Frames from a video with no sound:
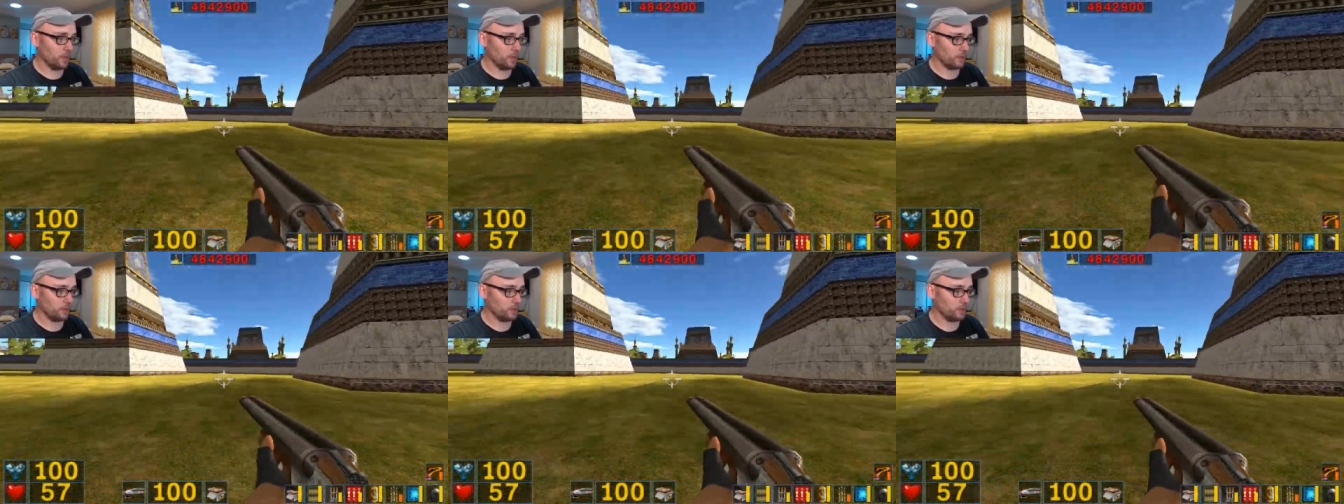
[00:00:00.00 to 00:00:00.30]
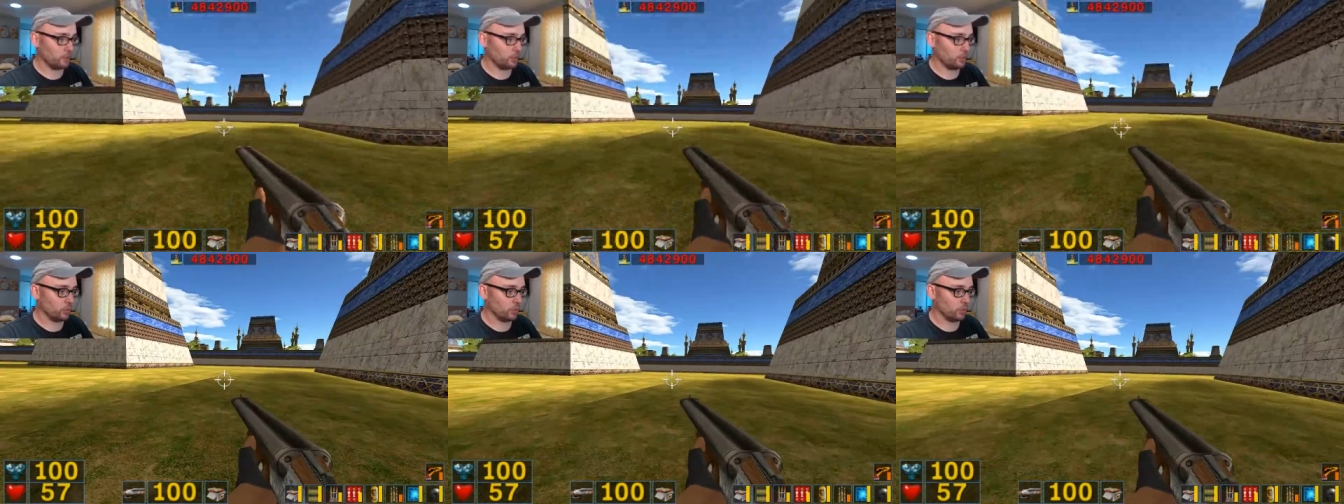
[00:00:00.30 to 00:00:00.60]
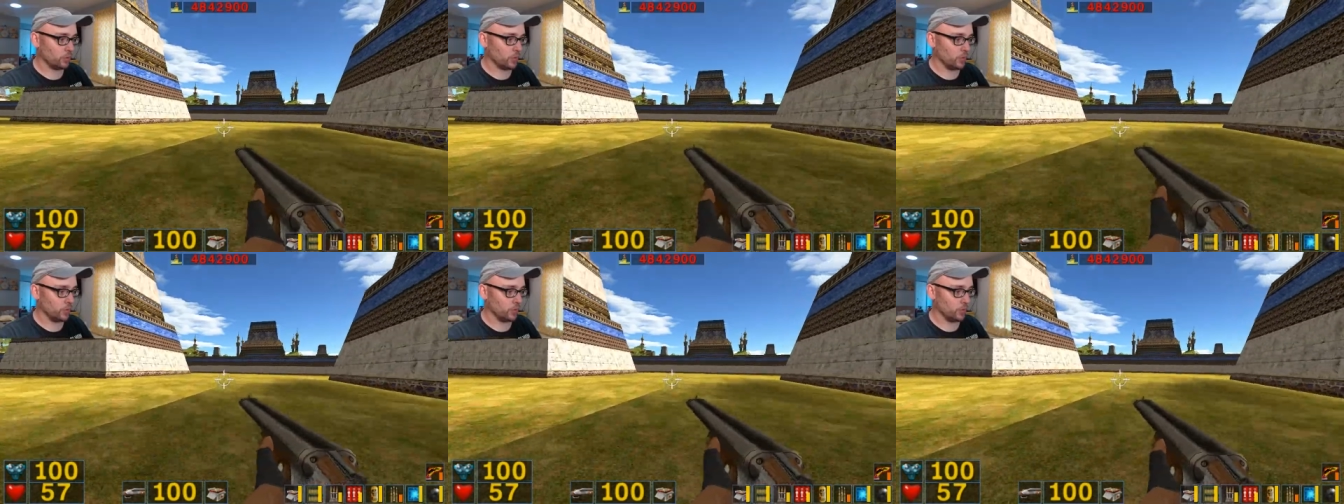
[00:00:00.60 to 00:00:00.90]
have some
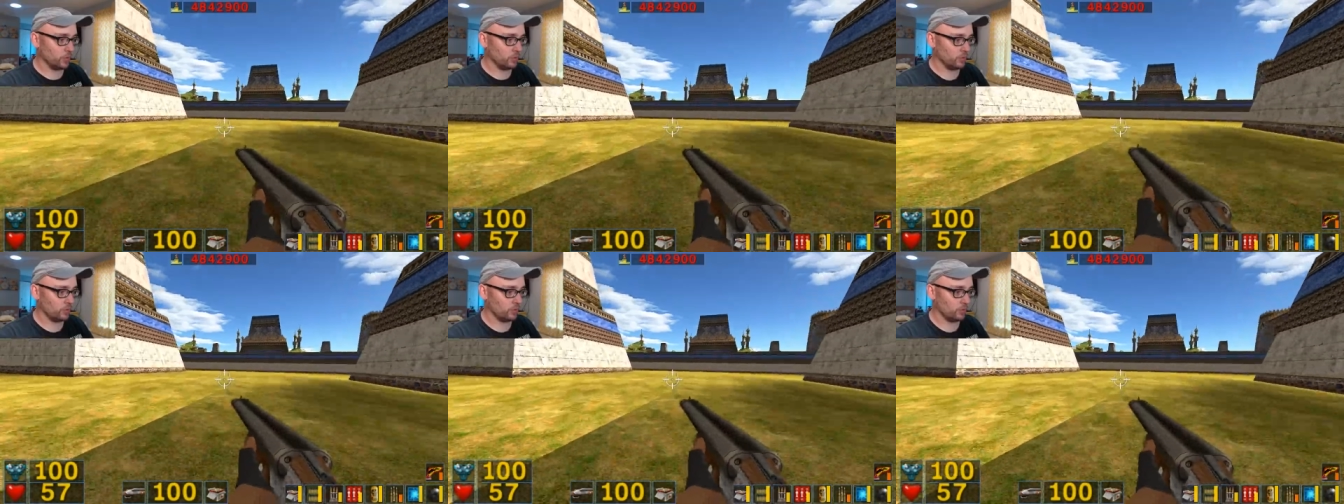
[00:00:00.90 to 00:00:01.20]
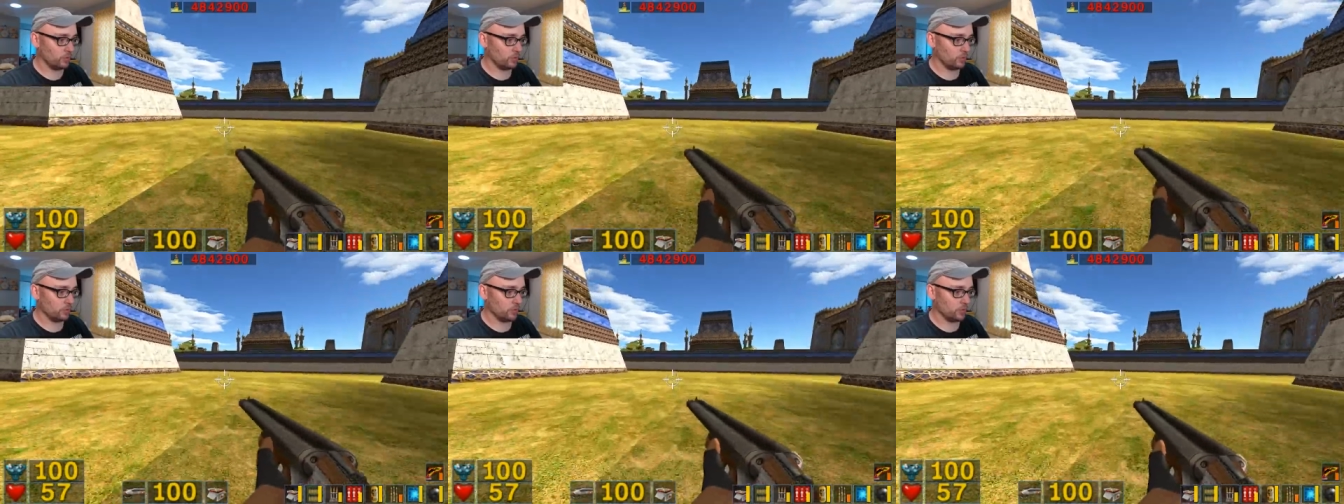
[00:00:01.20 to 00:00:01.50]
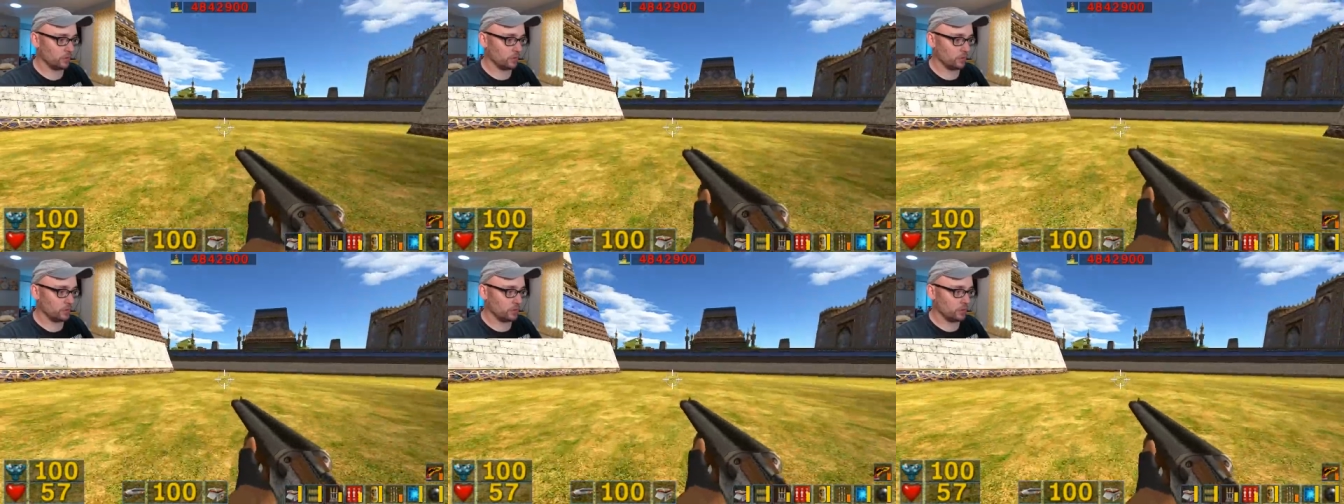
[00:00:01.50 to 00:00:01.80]
more uh,
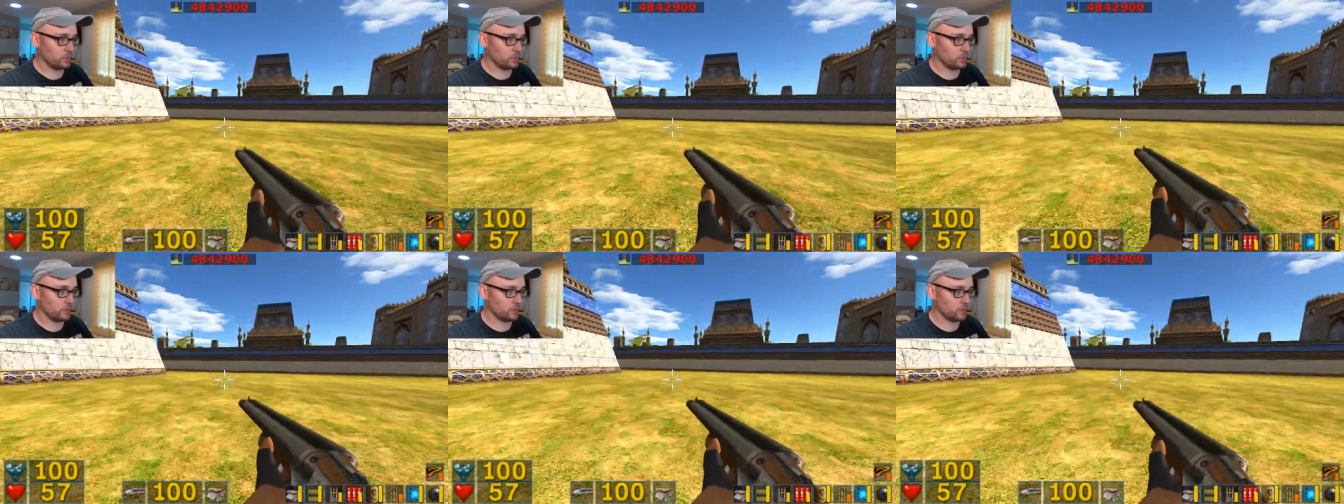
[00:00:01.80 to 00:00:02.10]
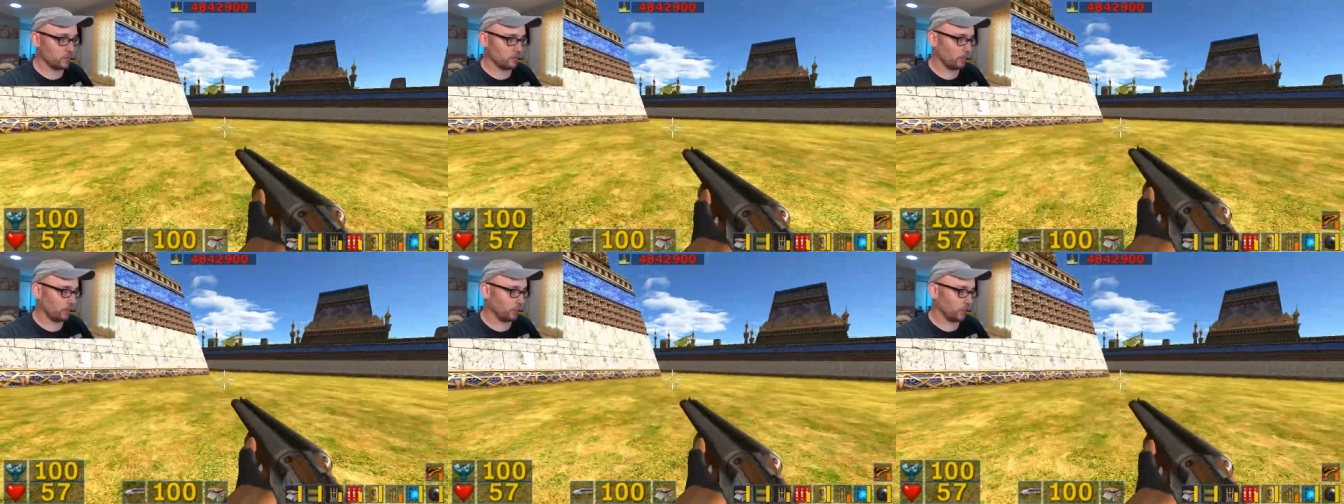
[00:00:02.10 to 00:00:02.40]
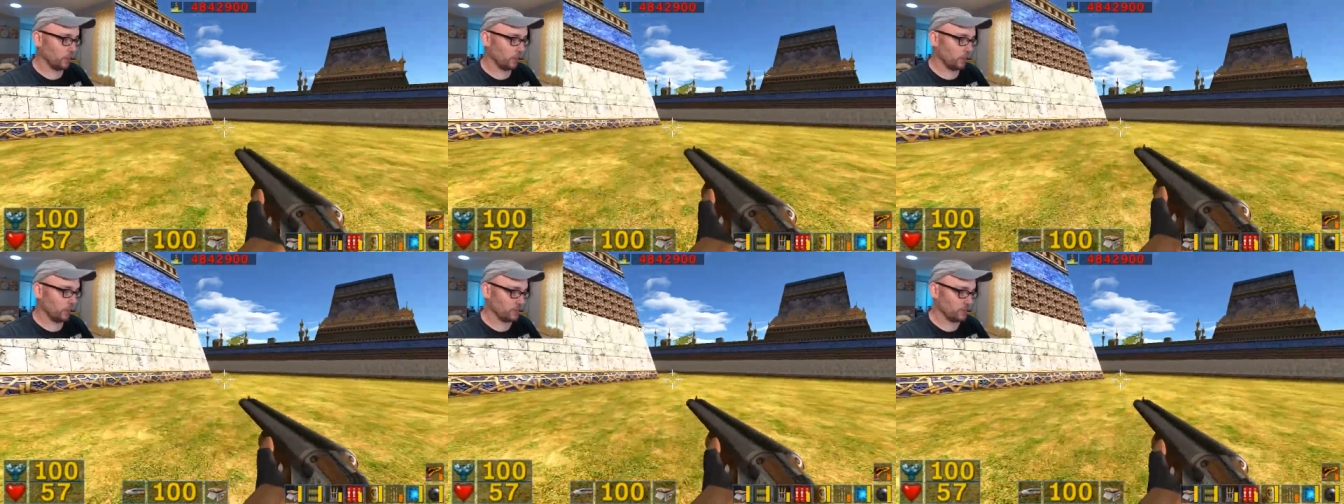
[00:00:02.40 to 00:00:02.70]
snipper
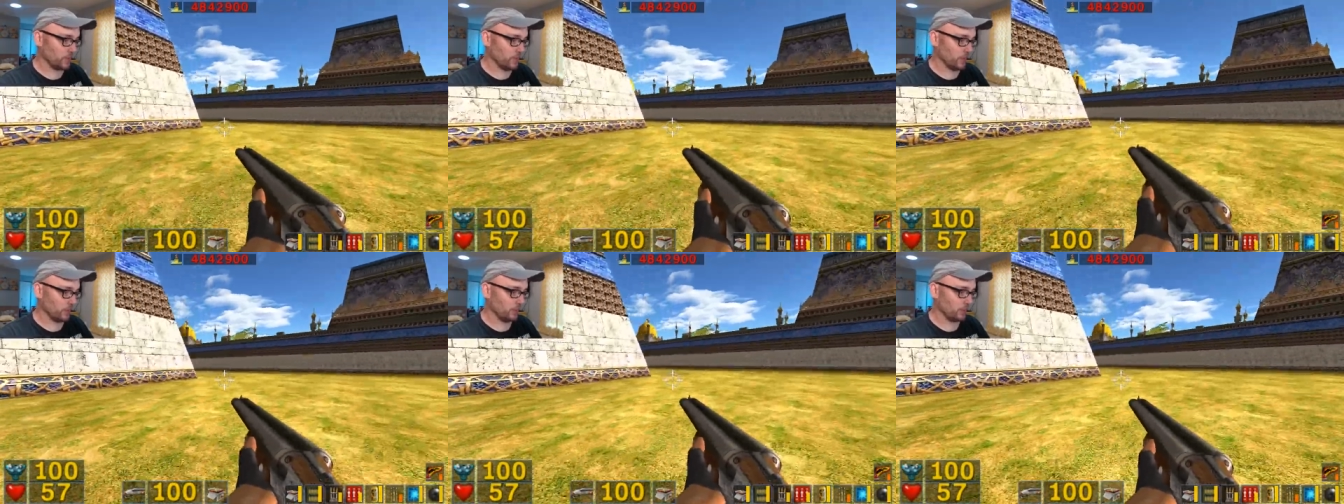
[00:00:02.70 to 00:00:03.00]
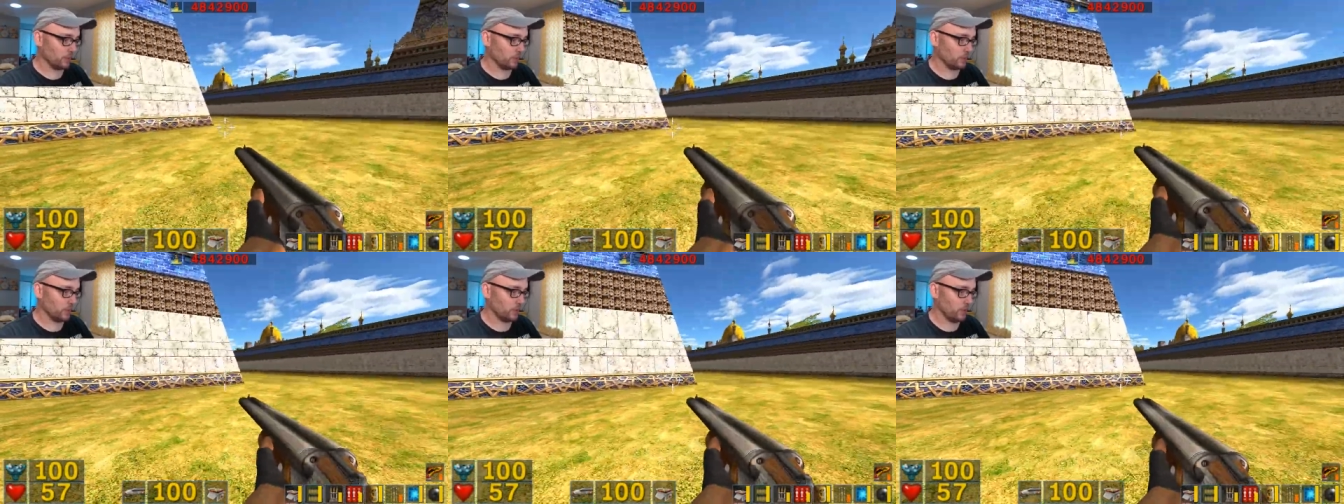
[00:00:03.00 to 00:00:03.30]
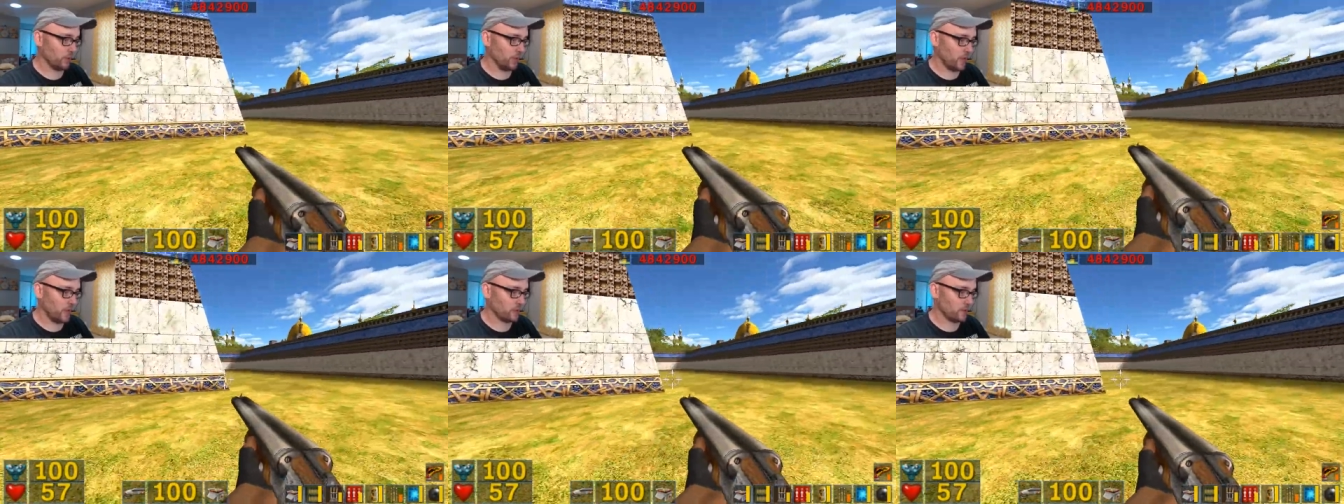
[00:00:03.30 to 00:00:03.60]
bullets after
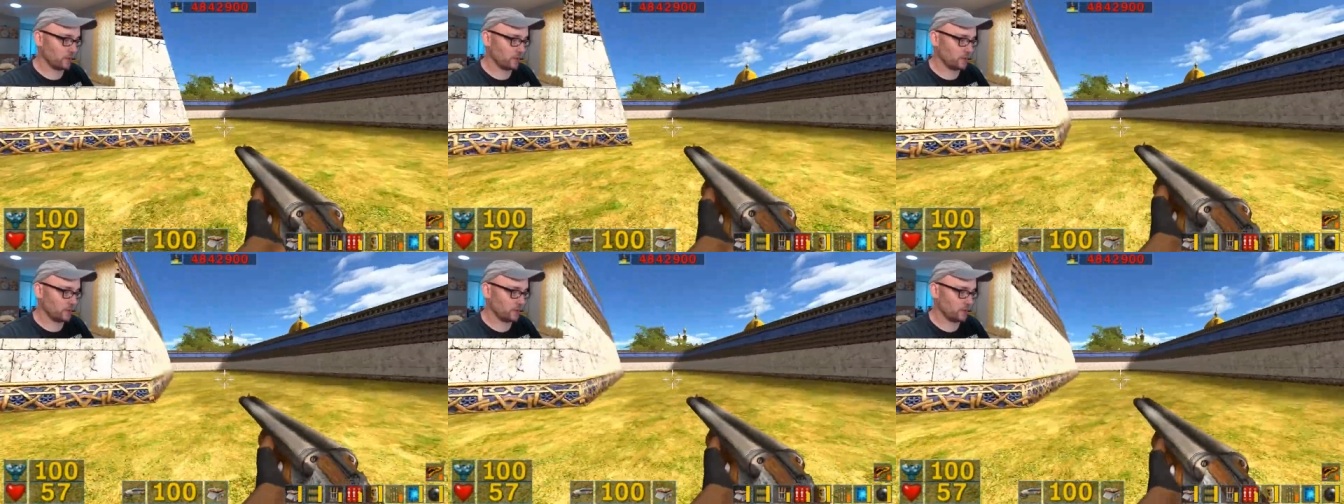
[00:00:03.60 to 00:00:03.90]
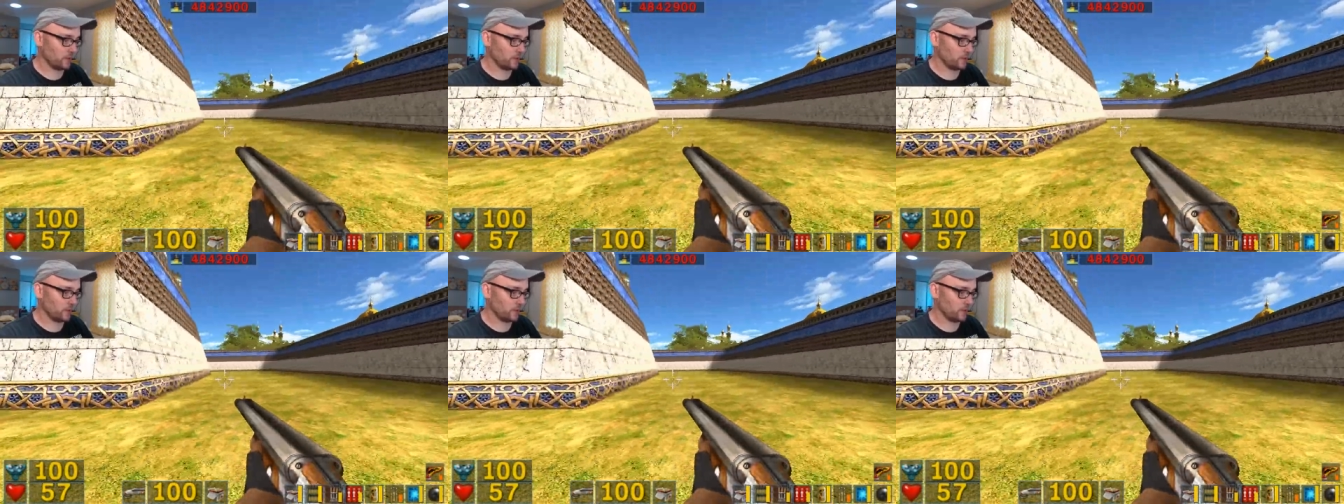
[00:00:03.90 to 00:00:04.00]
all that.